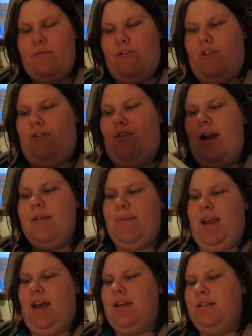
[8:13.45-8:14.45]
for a friend,
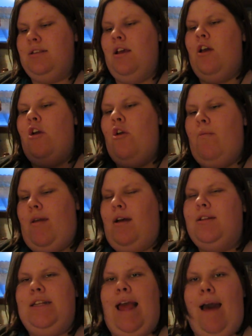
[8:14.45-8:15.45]
because we
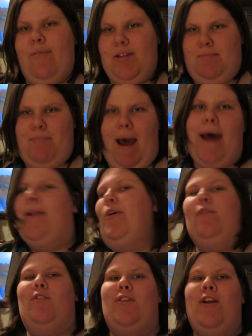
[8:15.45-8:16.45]
constantly have this battle
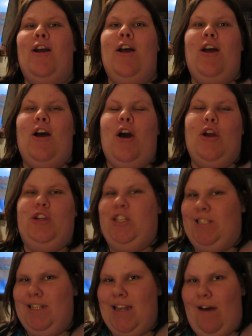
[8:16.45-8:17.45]
over
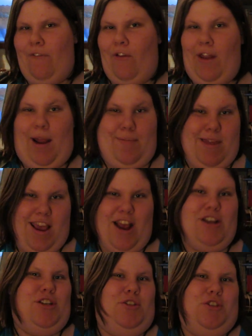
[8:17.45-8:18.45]
she's a devil and I'm the
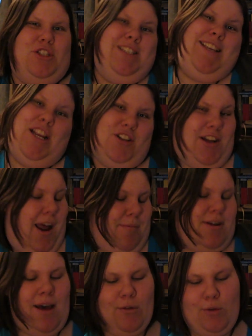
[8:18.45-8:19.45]
angel, or she's the angel and I'm
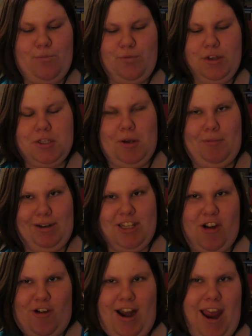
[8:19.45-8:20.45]
the devil. So I'm gonna
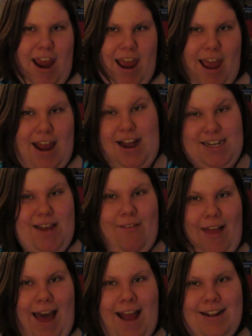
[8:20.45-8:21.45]
send her a
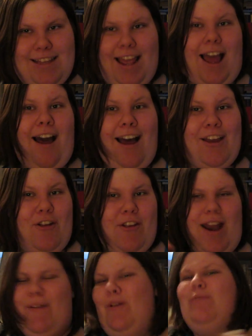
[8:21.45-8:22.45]
devil hat. It's like, huh, you're the
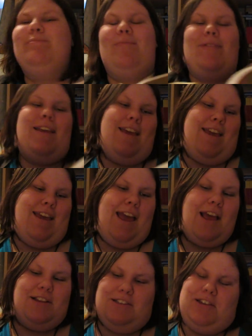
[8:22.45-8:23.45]
devil.
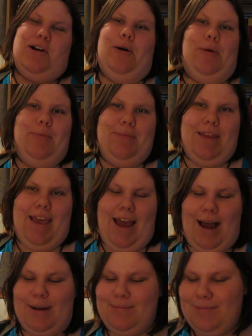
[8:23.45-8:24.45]
So
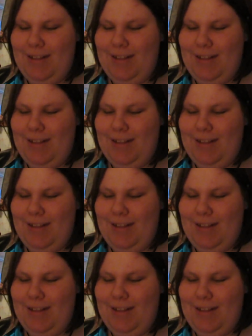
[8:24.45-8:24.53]
yeah.